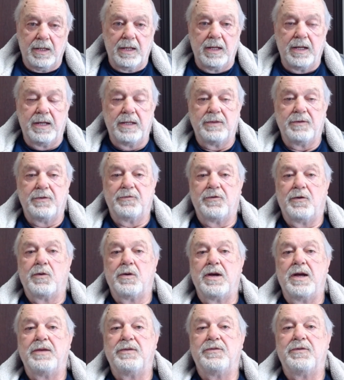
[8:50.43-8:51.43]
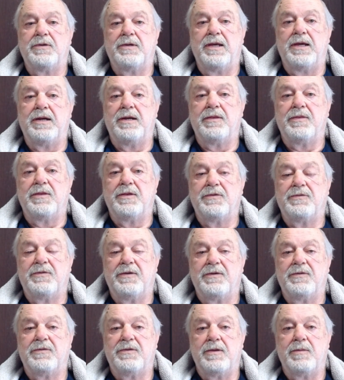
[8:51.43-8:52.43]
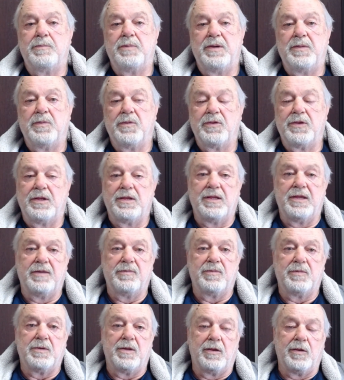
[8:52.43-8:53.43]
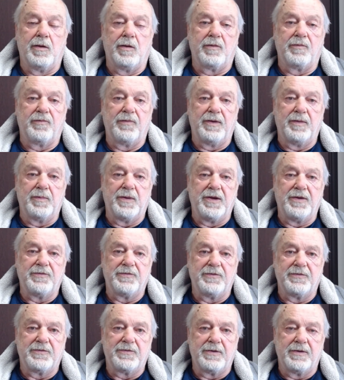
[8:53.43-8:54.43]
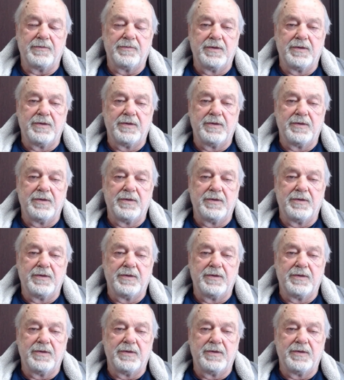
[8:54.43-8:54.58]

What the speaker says: And there's all kinds of data that says that people that live along freeways and stuff,